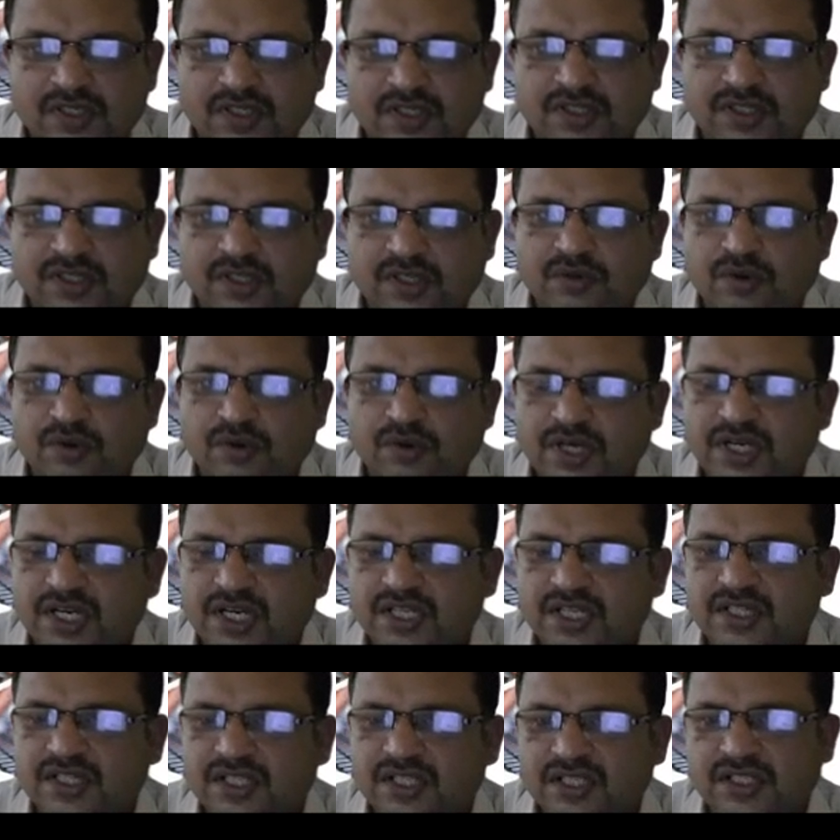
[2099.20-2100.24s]
now what
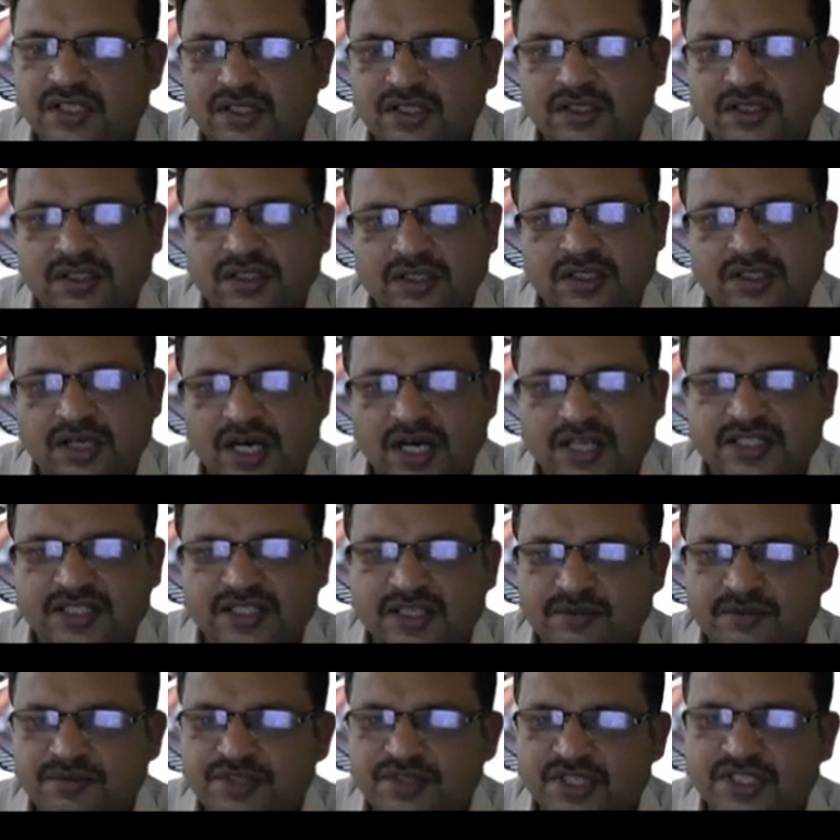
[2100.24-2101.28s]
are the
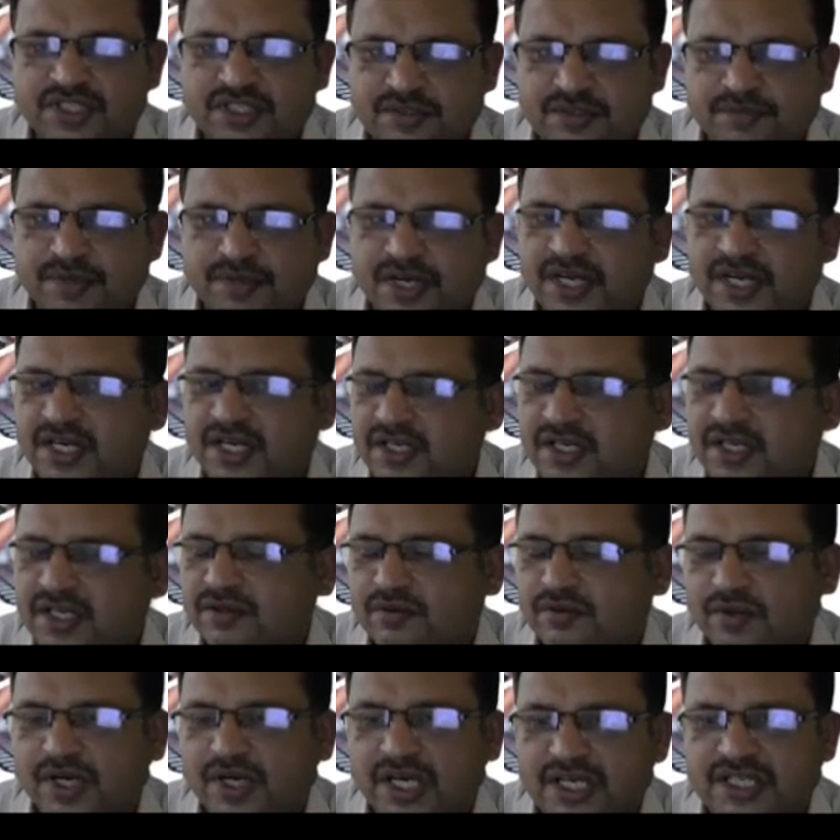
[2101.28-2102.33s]
assumptions made
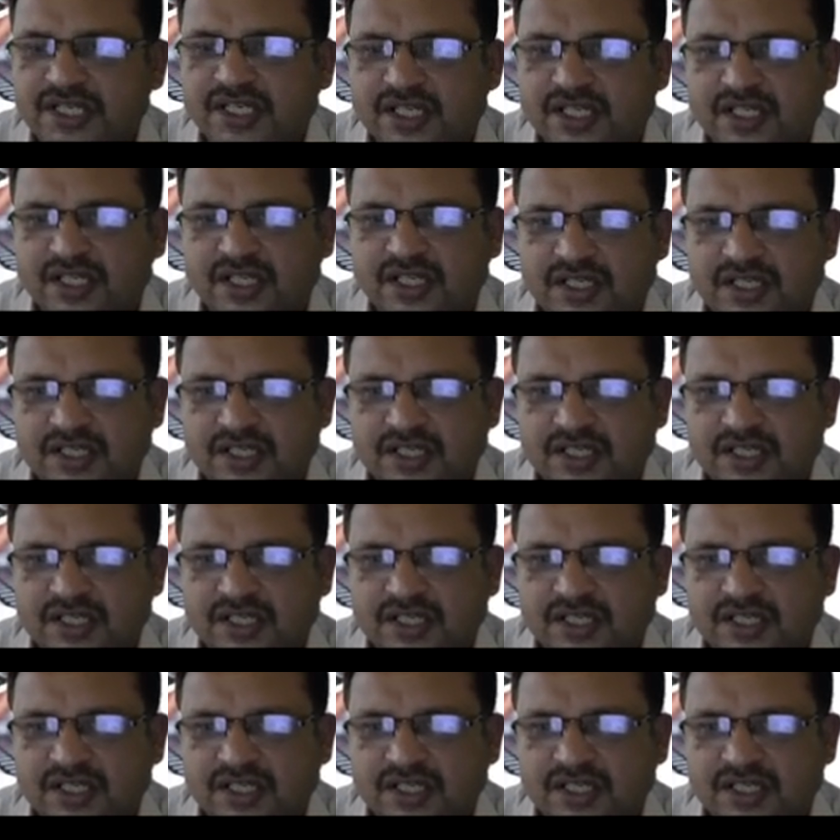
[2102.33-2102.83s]
while the